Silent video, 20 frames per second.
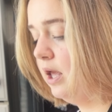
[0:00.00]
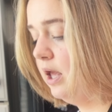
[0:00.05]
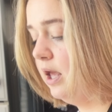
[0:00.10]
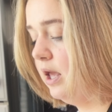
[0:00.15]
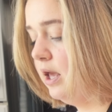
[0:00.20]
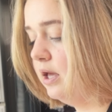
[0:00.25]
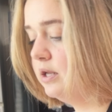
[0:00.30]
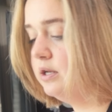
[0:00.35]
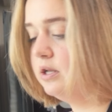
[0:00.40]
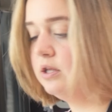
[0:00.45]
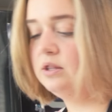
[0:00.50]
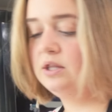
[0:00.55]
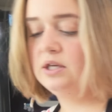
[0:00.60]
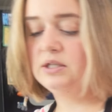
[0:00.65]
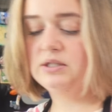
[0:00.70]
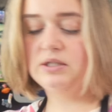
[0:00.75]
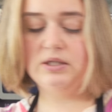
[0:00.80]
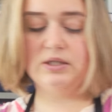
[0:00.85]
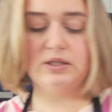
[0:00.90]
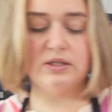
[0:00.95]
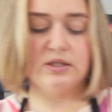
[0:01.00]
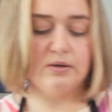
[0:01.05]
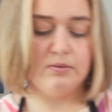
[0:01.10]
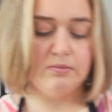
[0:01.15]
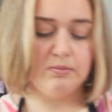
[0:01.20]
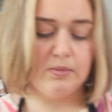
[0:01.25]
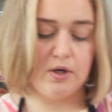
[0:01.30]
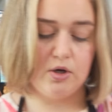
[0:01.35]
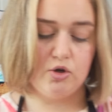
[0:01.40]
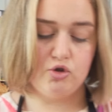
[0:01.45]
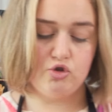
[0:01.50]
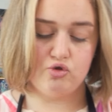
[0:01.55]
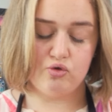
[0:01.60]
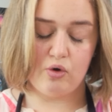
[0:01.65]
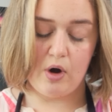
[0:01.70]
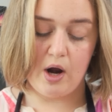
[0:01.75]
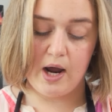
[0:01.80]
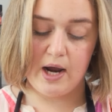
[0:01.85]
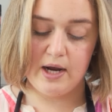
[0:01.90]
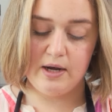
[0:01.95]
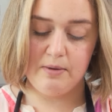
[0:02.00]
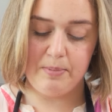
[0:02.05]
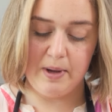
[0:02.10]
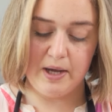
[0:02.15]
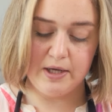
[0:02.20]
and this is some dried